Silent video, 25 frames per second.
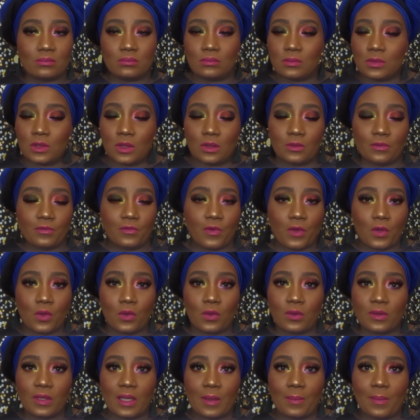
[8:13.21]
you know,
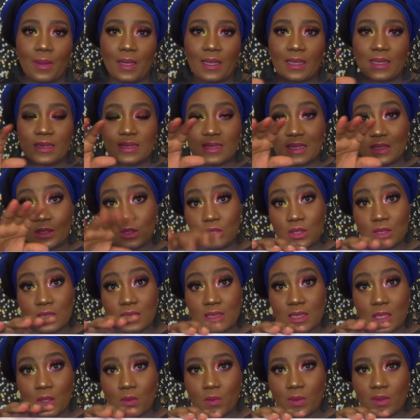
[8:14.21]
forgo that palette and just
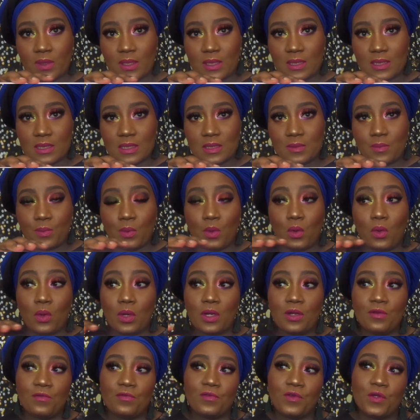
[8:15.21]
stick with this. But
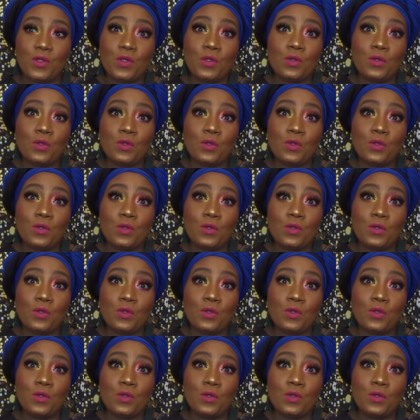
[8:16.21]
if